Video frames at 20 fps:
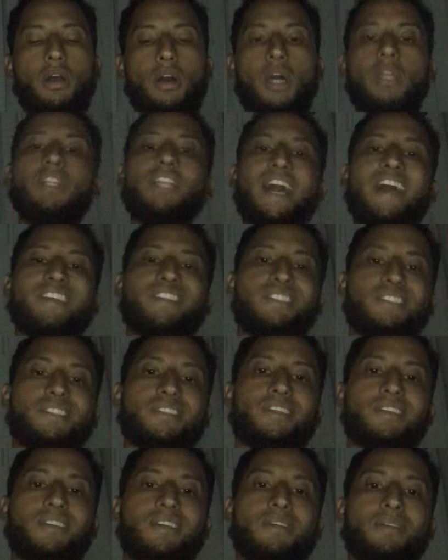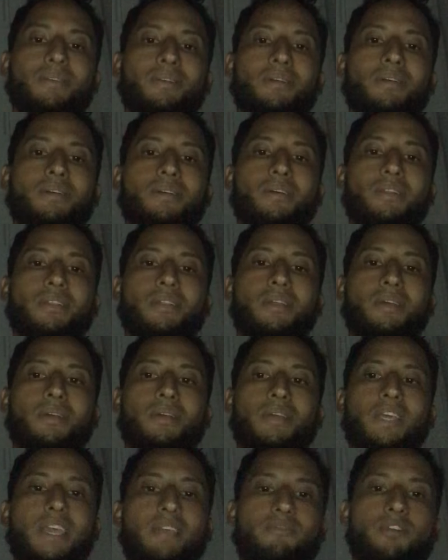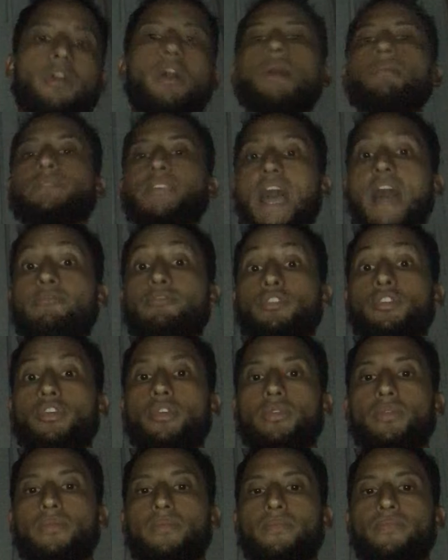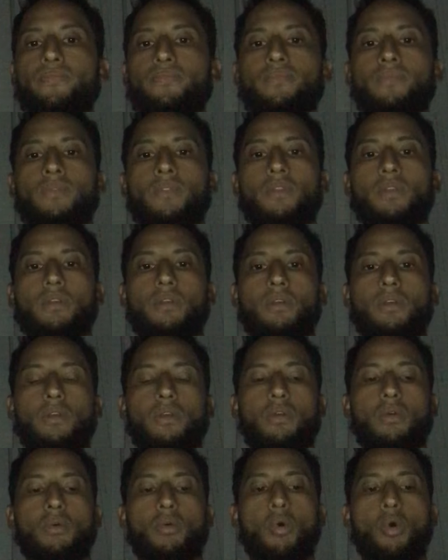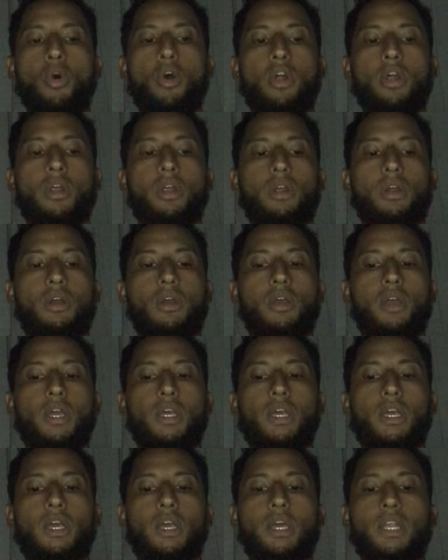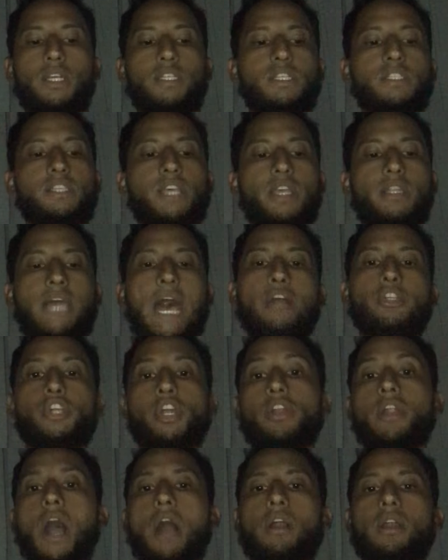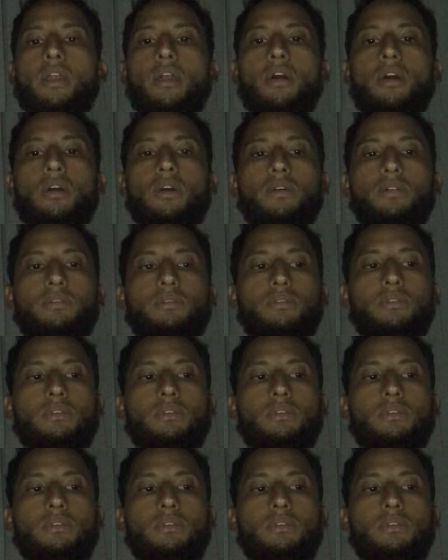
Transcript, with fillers: unless evil comes after you. Or it doesn't say thou shalt not kill